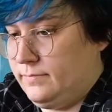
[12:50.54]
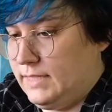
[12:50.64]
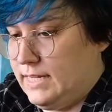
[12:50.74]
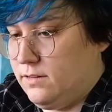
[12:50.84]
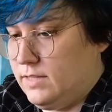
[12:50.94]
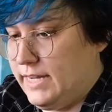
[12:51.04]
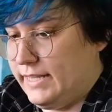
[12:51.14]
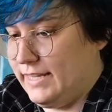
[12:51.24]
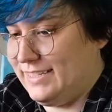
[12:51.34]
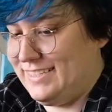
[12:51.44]
I don't like
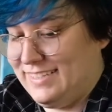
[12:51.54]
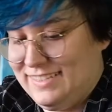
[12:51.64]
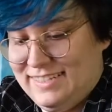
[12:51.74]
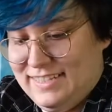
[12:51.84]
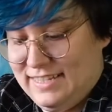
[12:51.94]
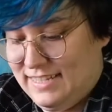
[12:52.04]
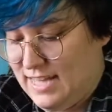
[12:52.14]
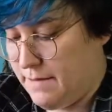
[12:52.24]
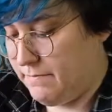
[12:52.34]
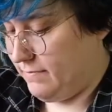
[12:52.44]
this.
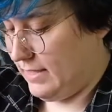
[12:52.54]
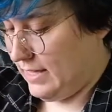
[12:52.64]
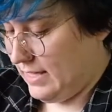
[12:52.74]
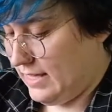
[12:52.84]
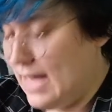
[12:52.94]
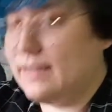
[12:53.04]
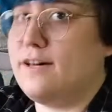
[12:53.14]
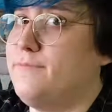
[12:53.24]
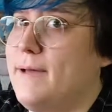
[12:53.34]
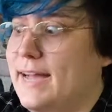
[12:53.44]
I
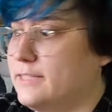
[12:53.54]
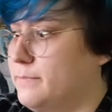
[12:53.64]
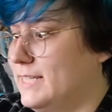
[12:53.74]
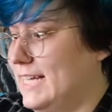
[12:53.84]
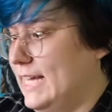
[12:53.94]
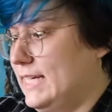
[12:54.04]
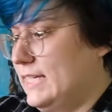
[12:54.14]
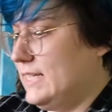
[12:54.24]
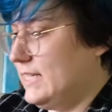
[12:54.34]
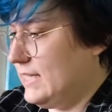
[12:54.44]
love Pakt, but like,
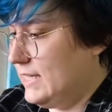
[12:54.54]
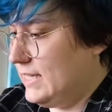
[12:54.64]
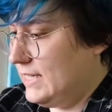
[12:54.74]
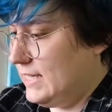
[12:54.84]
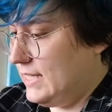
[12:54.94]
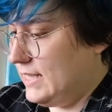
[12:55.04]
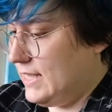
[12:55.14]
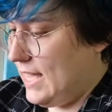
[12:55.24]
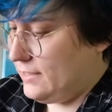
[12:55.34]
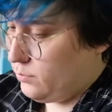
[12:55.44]

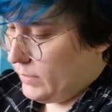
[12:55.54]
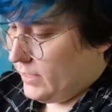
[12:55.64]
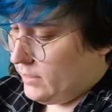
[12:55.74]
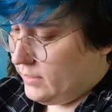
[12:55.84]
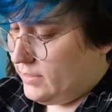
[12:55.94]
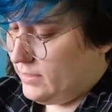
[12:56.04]
that's weird.